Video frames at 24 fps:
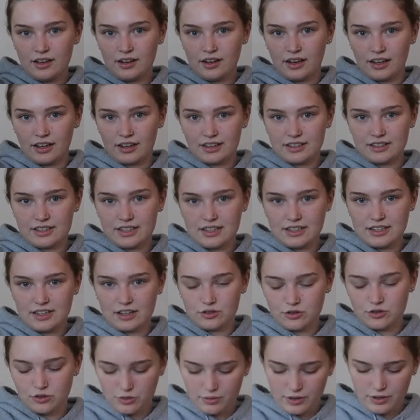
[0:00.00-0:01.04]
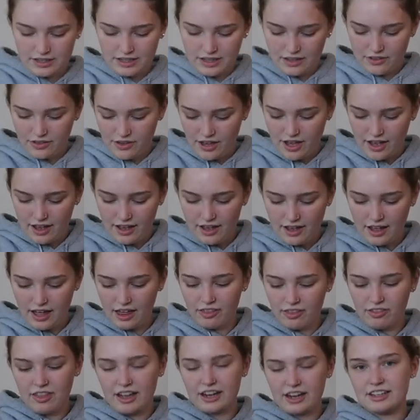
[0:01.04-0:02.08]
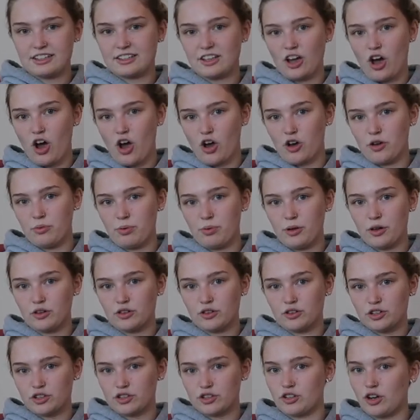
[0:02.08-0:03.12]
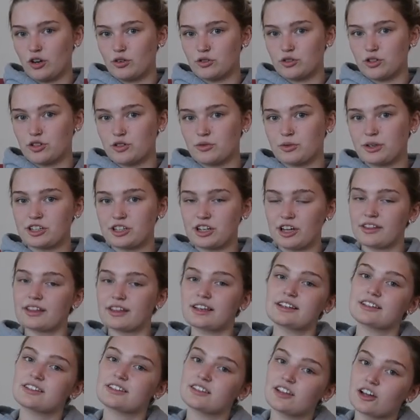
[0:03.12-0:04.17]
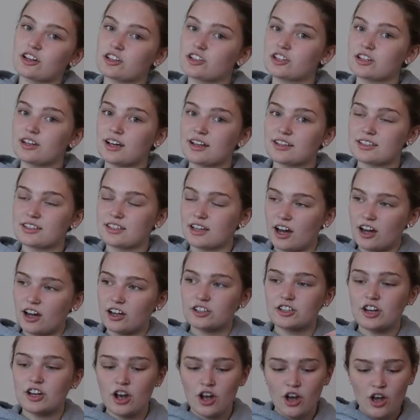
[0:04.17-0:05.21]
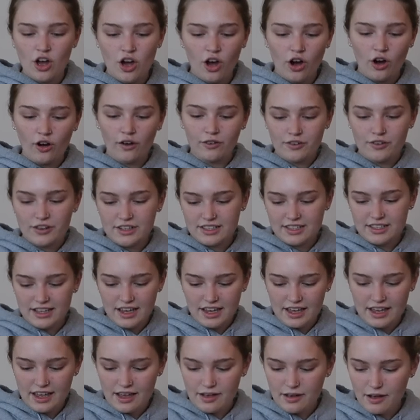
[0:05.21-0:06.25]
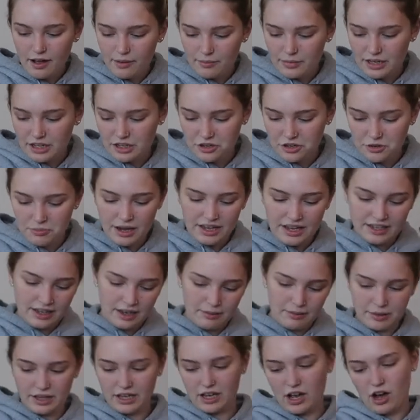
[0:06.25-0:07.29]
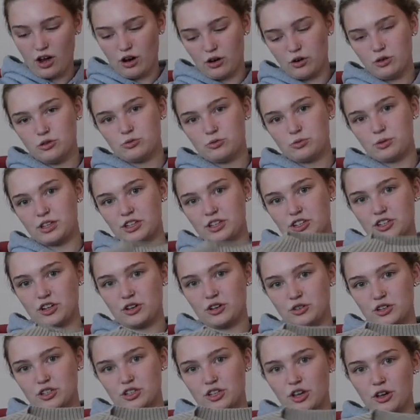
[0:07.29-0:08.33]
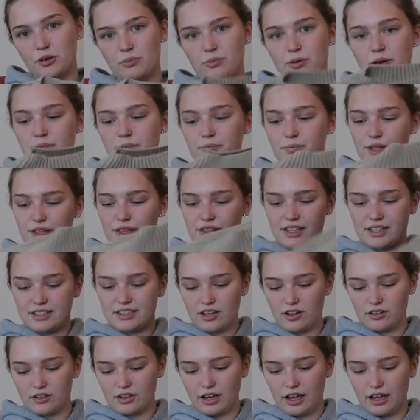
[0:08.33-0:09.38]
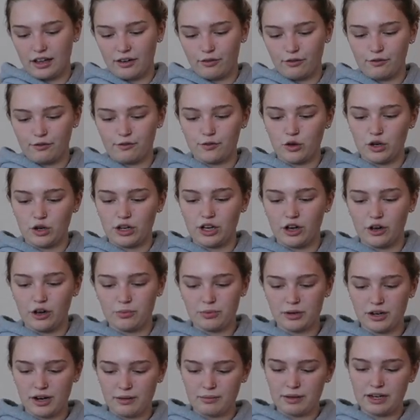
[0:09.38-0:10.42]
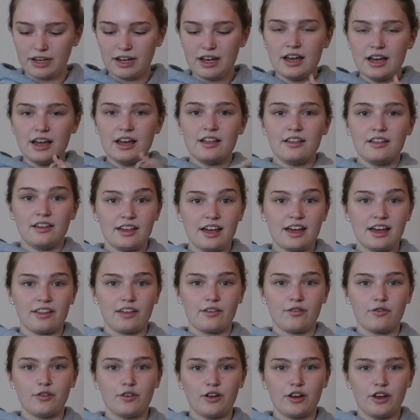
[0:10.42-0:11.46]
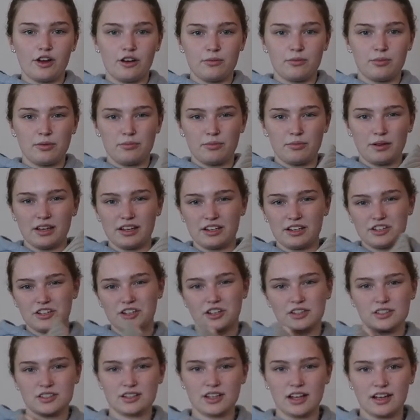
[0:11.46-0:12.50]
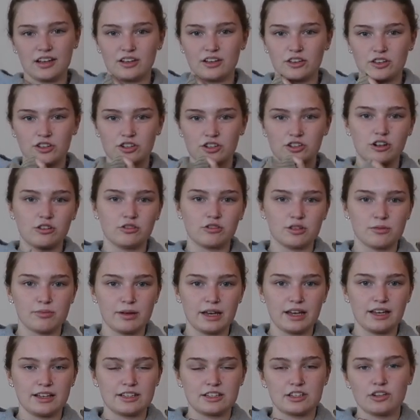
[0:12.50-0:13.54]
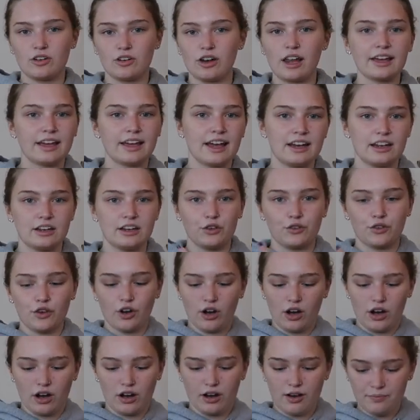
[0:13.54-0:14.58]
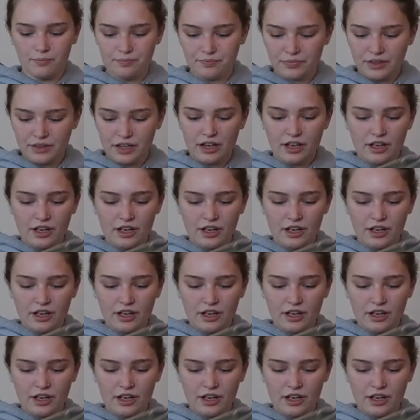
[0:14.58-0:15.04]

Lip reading: like details all the way down there, and then it's open on the shoulders, which I think is such a nice touch. Obviously, I mean, you may get a bit cold with your shoulders open, but these aren't like fully open. I mean, yeah, they're fully open, but it's just like the shoulder bit. It's not like any of your arm.